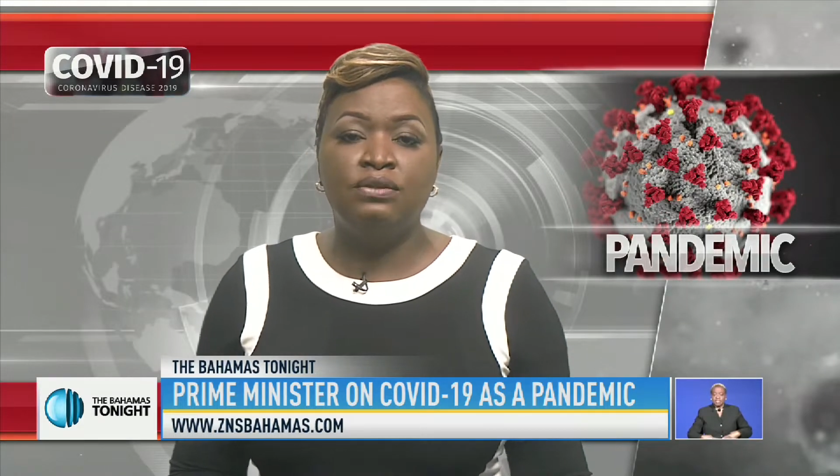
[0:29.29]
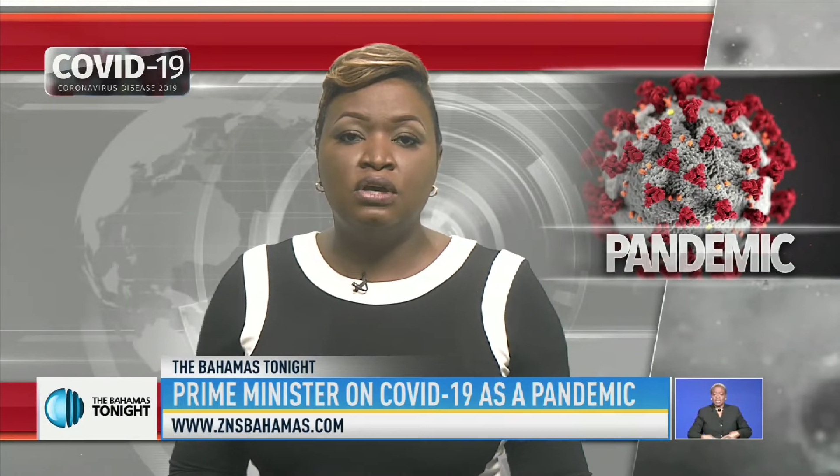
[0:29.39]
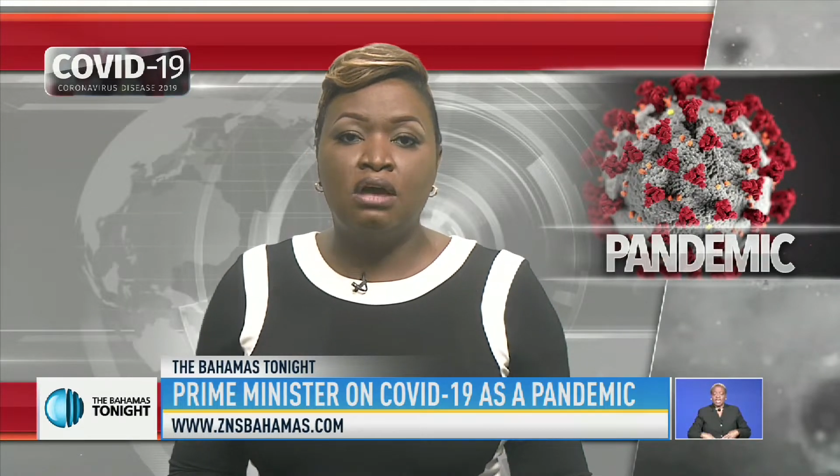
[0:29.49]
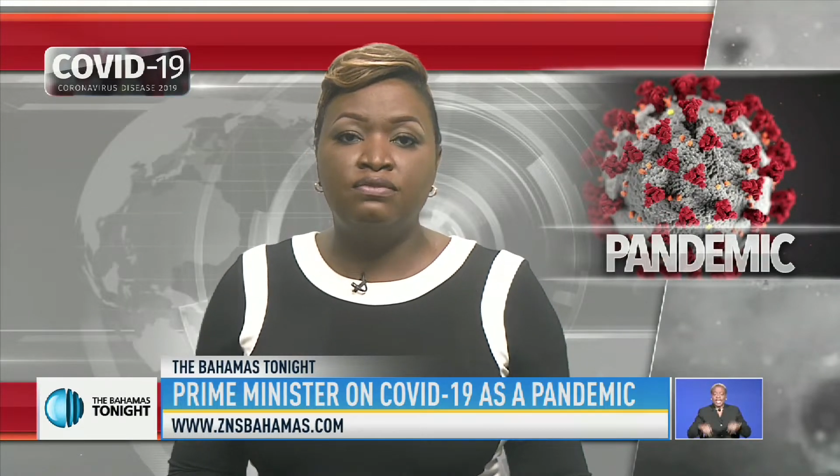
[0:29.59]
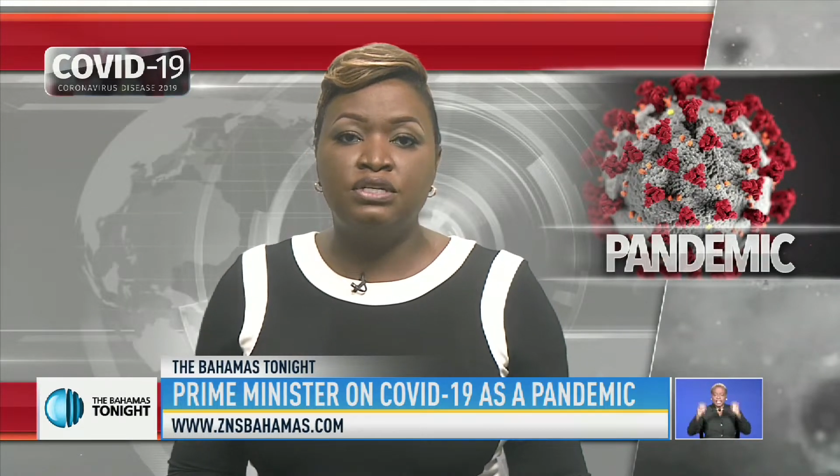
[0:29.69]
the
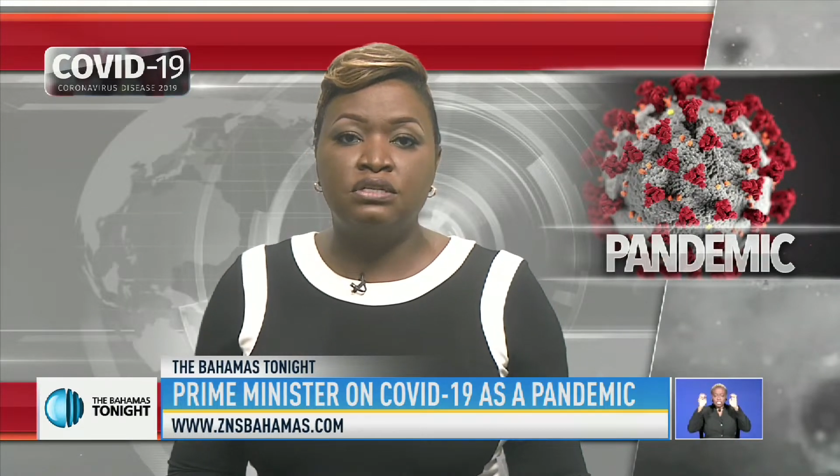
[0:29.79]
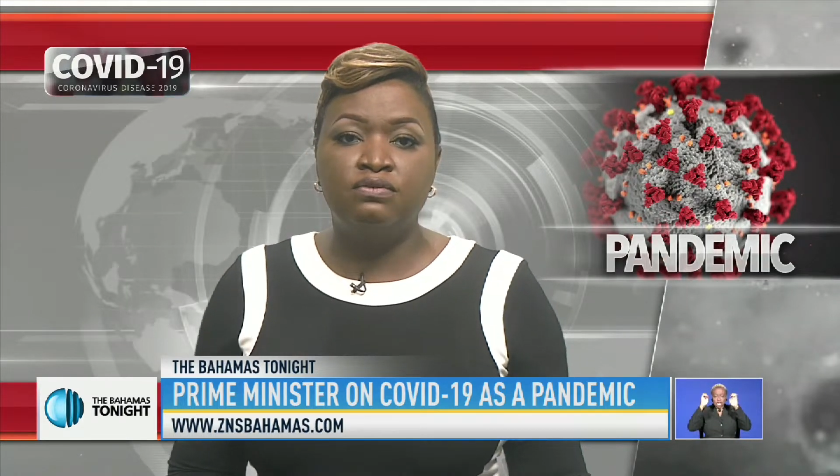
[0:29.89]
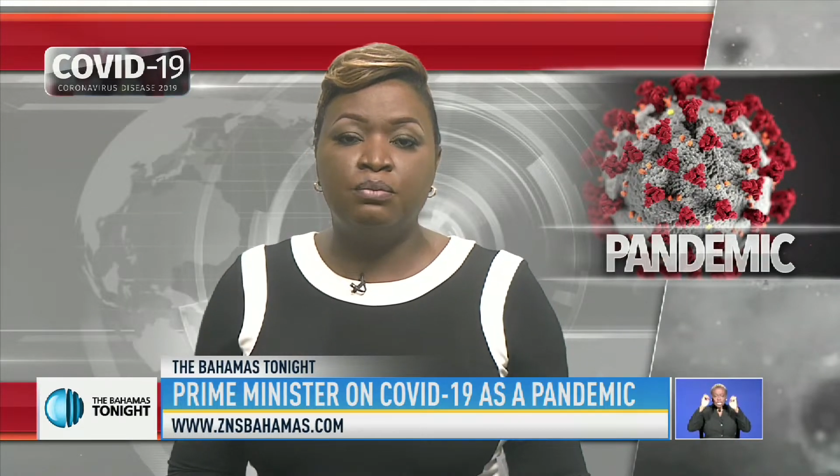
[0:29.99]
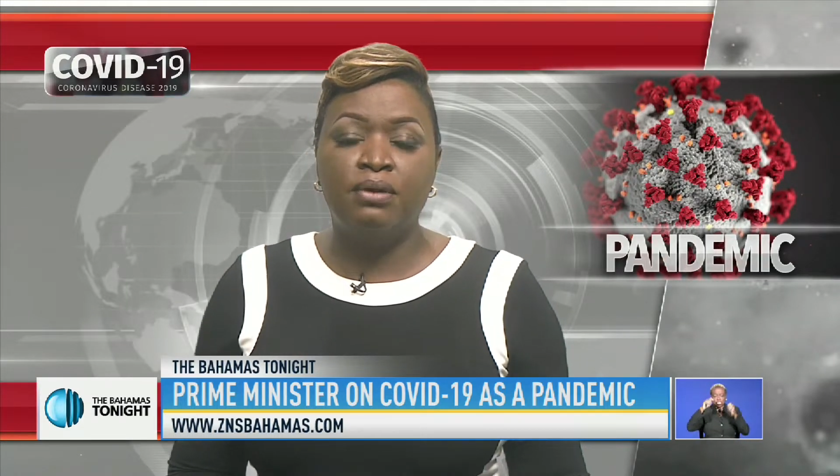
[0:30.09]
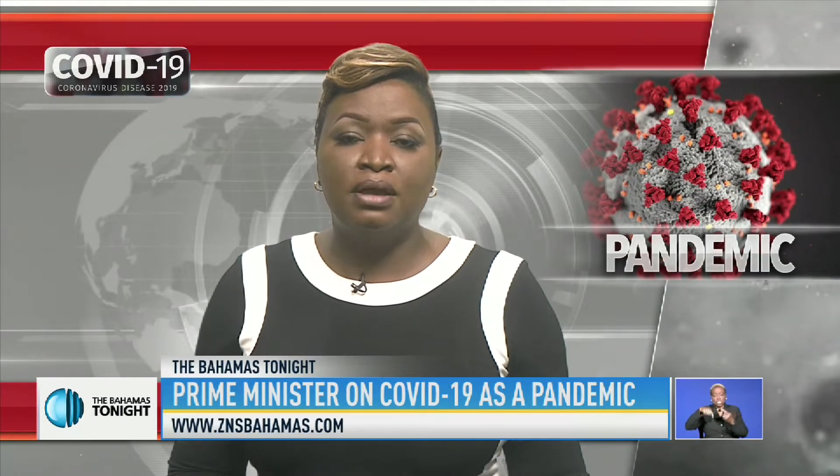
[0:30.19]
Office of
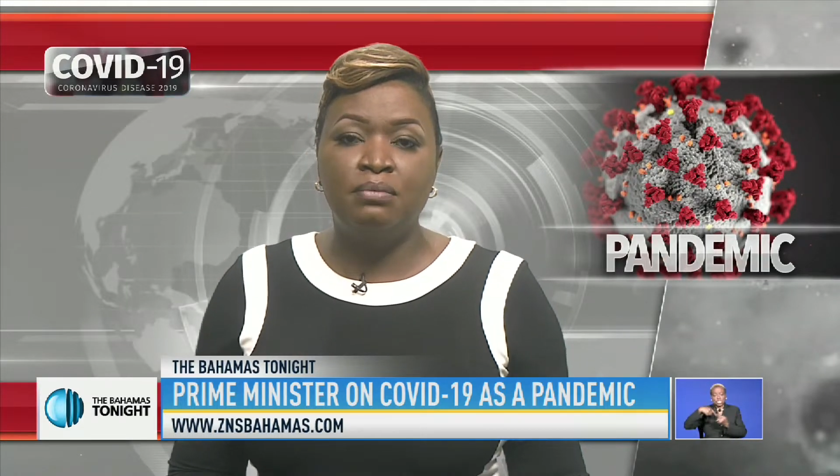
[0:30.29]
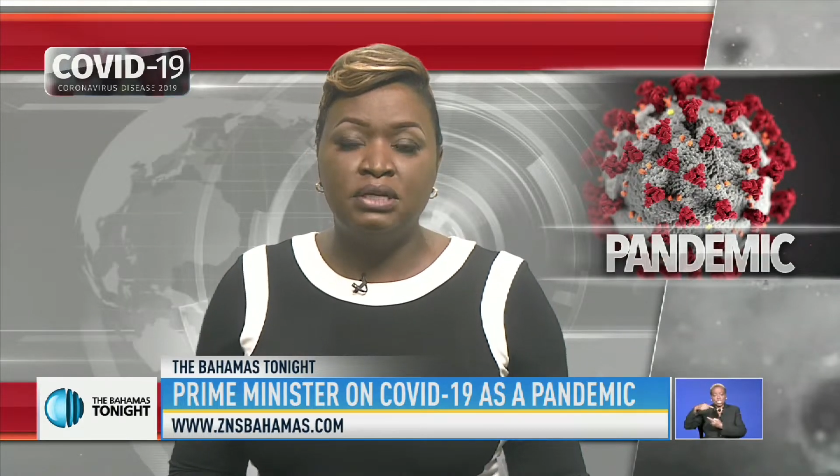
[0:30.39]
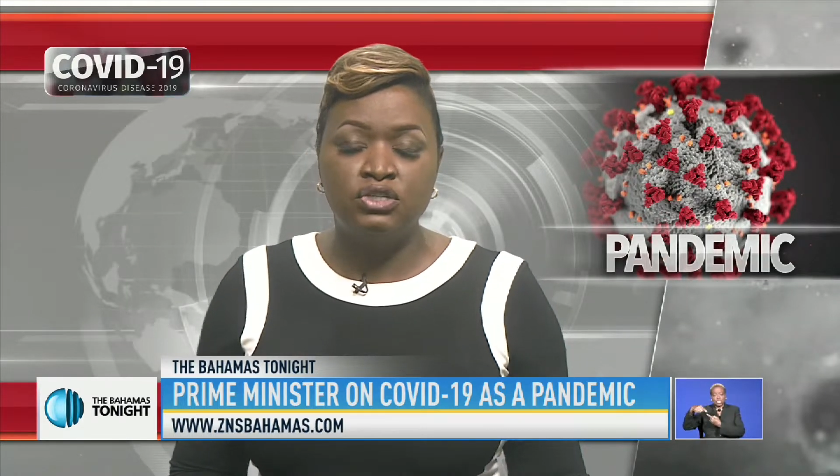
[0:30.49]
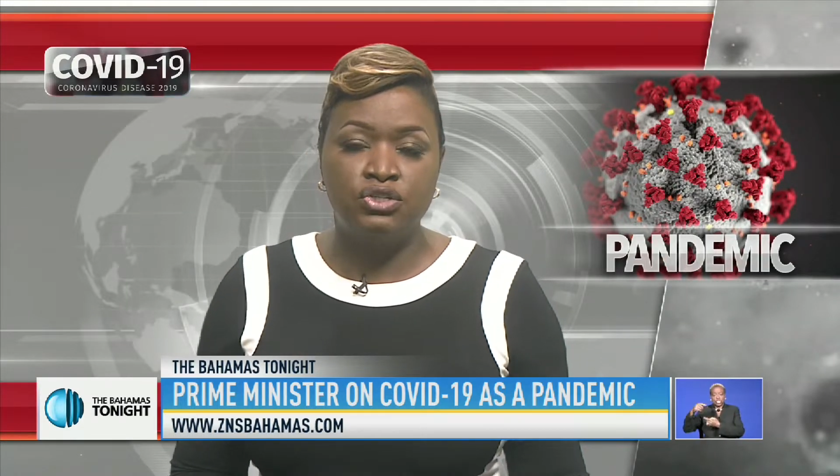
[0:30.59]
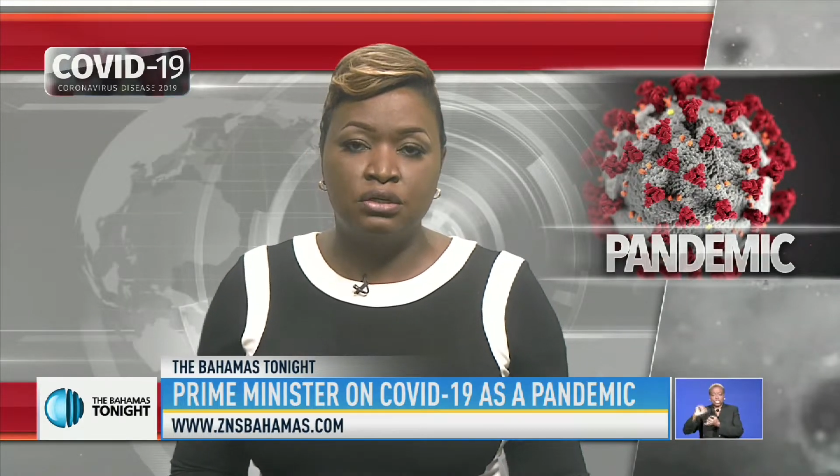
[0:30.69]
the Prime Prime
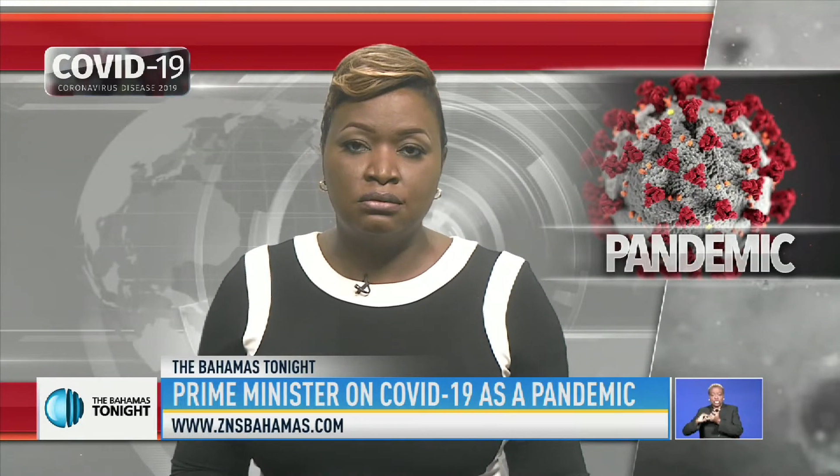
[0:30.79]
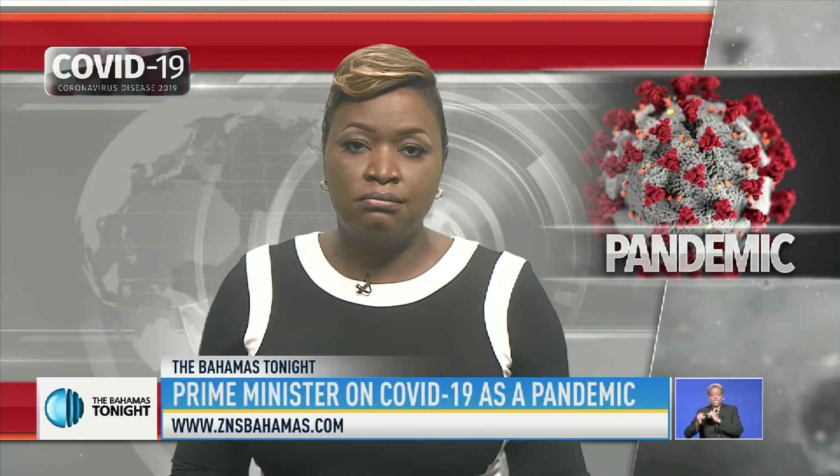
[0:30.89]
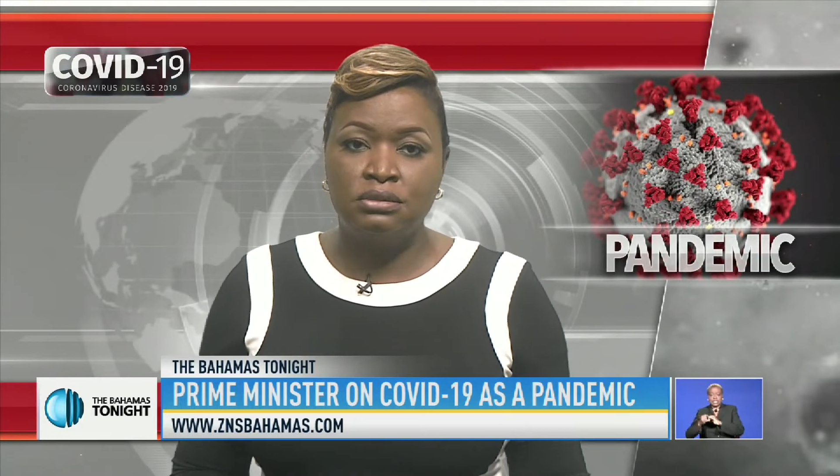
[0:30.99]
Minister,